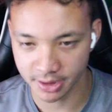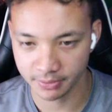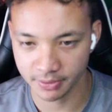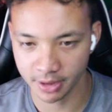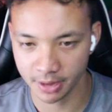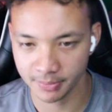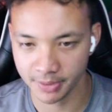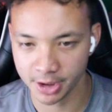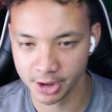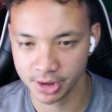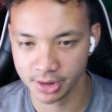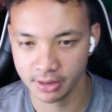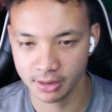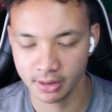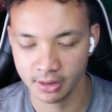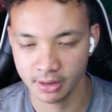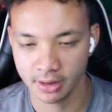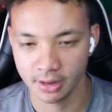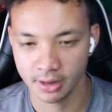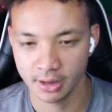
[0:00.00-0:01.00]
animation.
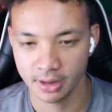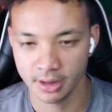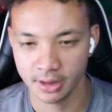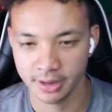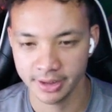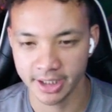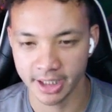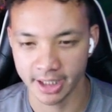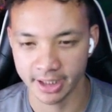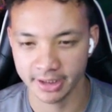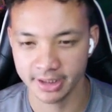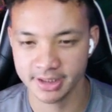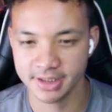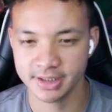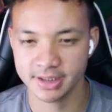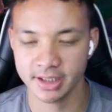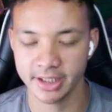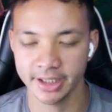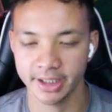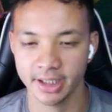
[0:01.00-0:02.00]
Yeah, this
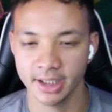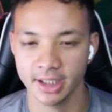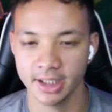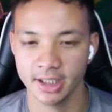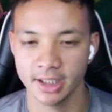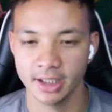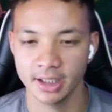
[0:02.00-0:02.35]
is like